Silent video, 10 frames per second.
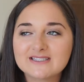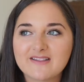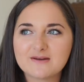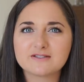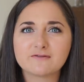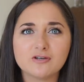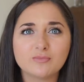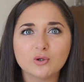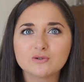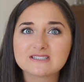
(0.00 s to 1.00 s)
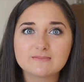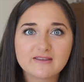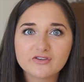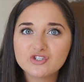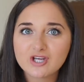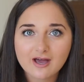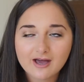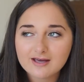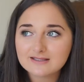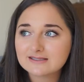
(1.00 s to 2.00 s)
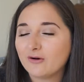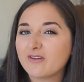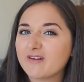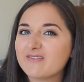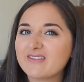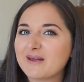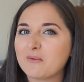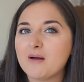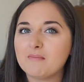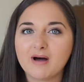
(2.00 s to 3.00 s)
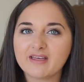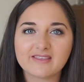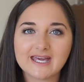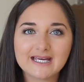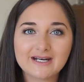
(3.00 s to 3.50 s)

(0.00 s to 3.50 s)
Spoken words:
Like there was a few Paul Smith shirts, although they weren't my thing.